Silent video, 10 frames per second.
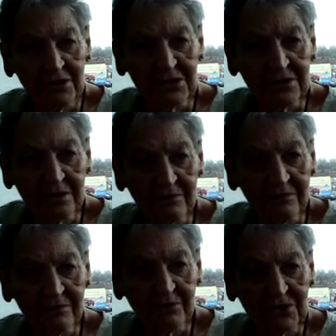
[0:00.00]
instead of
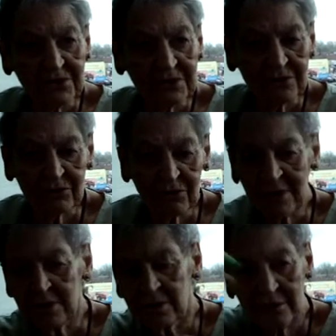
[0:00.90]
just
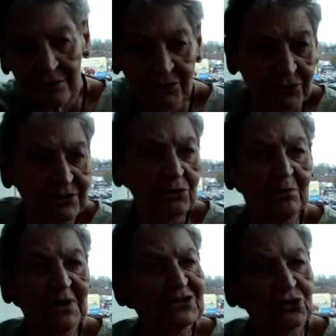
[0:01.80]
trying to do so
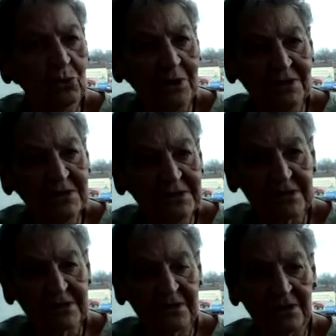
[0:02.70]
much at once.